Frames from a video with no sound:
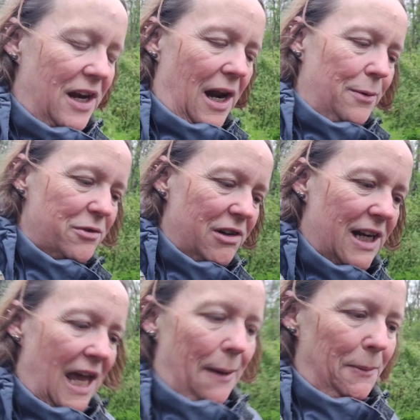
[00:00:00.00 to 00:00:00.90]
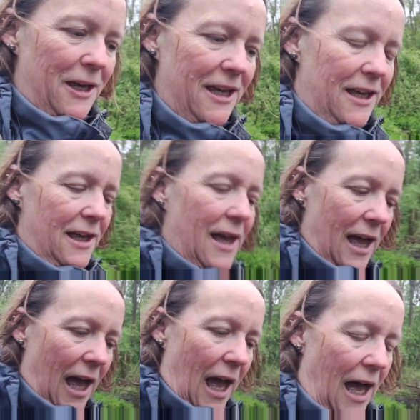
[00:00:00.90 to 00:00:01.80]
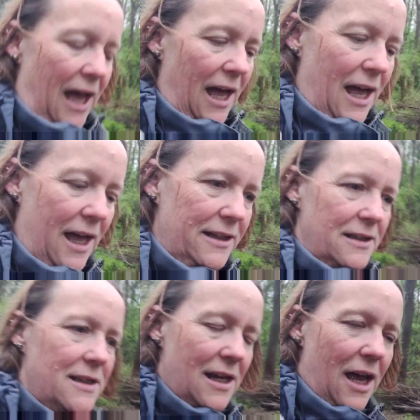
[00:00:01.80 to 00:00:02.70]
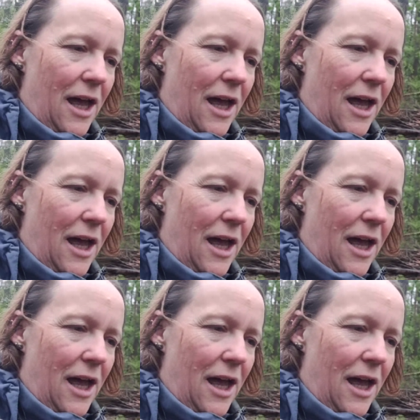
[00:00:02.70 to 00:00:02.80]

and I was really happy. And to